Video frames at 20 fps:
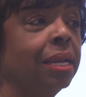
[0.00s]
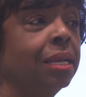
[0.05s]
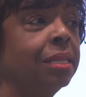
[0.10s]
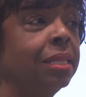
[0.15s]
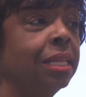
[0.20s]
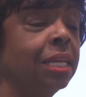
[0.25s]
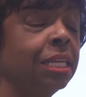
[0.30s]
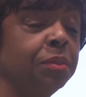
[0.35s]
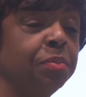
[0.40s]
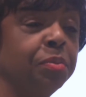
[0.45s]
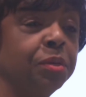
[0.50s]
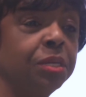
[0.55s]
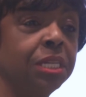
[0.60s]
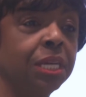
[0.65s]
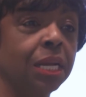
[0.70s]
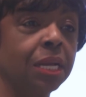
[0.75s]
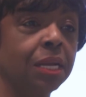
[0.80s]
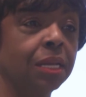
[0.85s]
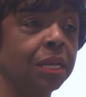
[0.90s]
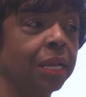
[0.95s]
in this
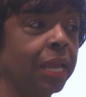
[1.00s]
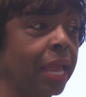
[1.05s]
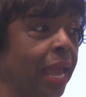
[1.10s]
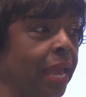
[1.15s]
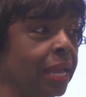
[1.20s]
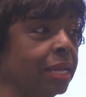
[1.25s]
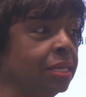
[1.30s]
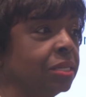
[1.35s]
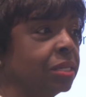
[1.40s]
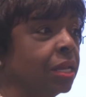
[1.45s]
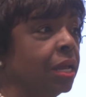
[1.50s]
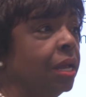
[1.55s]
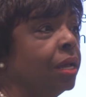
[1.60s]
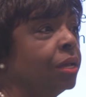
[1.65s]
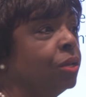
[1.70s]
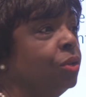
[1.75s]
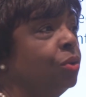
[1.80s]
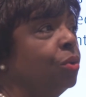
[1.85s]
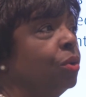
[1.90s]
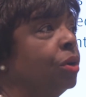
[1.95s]
particular case,
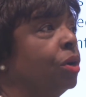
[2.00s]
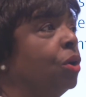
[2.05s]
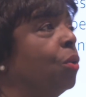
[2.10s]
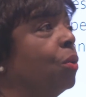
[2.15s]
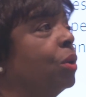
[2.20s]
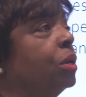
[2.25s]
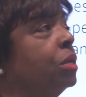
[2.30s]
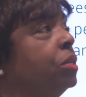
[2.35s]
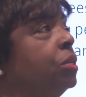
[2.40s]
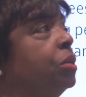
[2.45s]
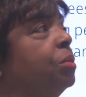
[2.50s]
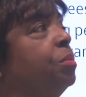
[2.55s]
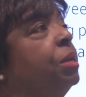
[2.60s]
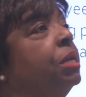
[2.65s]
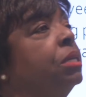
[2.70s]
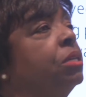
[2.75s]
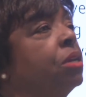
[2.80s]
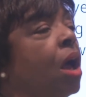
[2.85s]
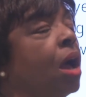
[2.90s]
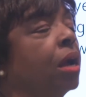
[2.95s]
you're going to
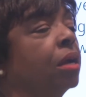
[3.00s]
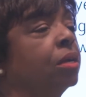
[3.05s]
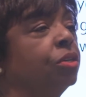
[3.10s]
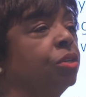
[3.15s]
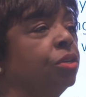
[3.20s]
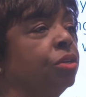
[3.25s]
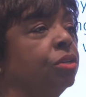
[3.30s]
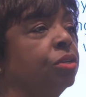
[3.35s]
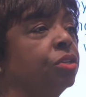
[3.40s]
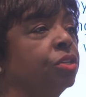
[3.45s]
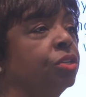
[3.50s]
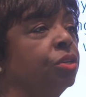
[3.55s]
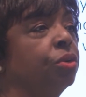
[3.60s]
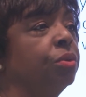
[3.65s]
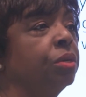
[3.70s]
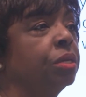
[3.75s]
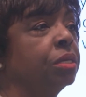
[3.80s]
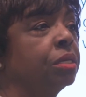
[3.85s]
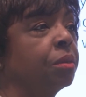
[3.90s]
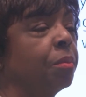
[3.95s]
be talking to your
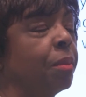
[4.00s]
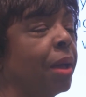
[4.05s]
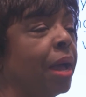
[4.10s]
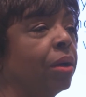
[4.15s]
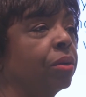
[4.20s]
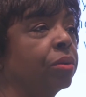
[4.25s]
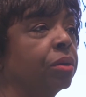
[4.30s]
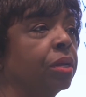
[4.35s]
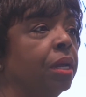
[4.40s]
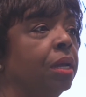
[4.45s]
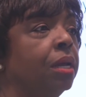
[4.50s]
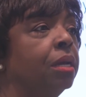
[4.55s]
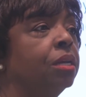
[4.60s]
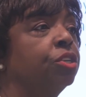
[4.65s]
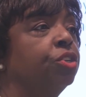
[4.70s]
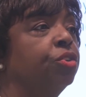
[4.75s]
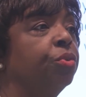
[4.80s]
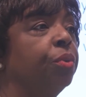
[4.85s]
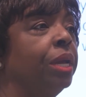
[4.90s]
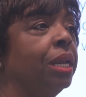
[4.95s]
students about
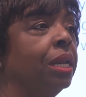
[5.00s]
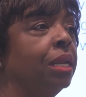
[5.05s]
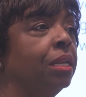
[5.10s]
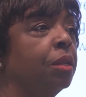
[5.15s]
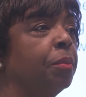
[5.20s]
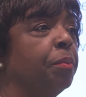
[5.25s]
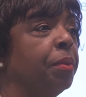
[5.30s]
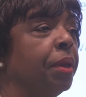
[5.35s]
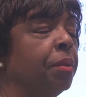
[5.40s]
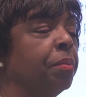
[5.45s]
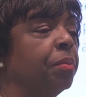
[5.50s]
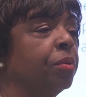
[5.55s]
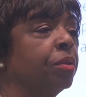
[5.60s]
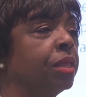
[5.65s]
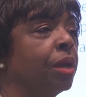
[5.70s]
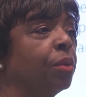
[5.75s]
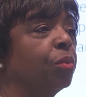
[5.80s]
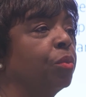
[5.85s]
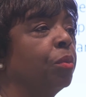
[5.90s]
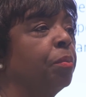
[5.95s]
treating the people
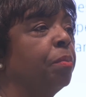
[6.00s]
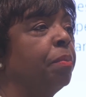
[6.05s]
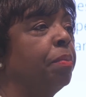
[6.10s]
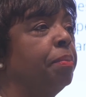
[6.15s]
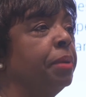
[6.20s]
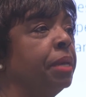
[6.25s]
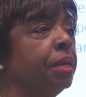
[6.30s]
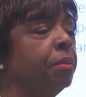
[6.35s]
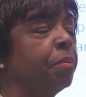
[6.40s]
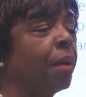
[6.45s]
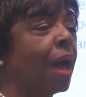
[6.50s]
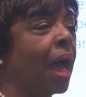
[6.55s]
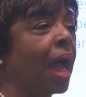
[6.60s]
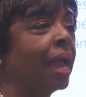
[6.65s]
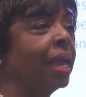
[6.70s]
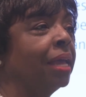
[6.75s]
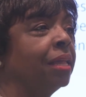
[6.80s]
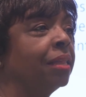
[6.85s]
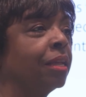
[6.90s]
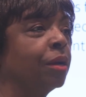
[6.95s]
that will be
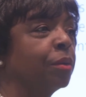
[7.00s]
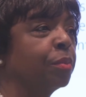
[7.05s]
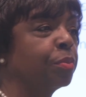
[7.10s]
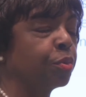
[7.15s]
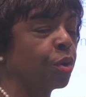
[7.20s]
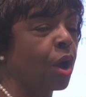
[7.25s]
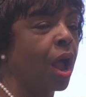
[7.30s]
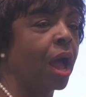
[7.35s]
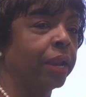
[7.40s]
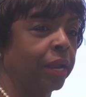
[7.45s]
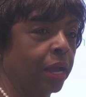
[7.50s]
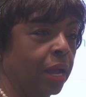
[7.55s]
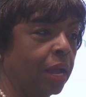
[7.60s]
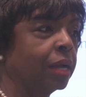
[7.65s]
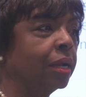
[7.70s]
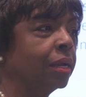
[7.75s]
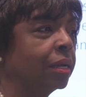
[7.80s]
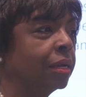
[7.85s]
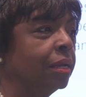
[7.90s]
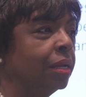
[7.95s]
buying their
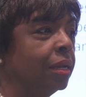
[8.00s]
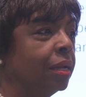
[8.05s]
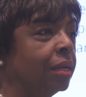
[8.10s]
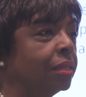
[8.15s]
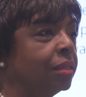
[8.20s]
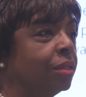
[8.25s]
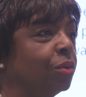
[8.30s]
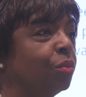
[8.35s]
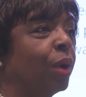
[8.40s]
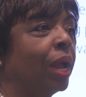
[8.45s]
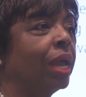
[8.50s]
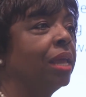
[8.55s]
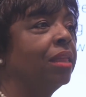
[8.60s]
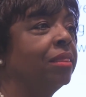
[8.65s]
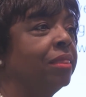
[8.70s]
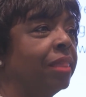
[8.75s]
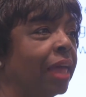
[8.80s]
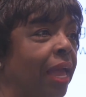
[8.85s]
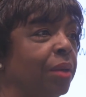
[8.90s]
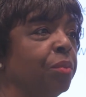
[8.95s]
product the way
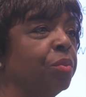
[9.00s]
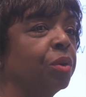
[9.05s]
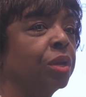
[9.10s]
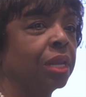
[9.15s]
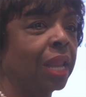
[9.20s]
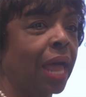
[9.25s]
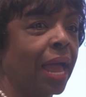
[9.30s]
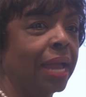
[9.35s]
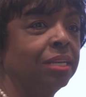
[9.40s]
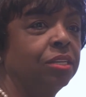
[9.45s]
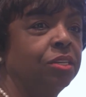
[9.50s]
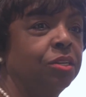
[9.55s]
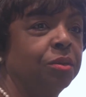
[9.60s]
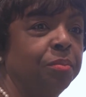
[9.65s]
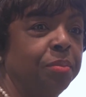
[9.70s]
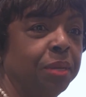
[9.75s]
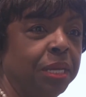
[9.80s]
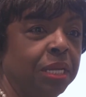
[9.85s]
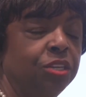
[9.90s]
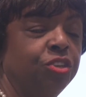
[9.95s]
they would like to
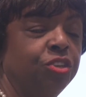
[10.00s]
be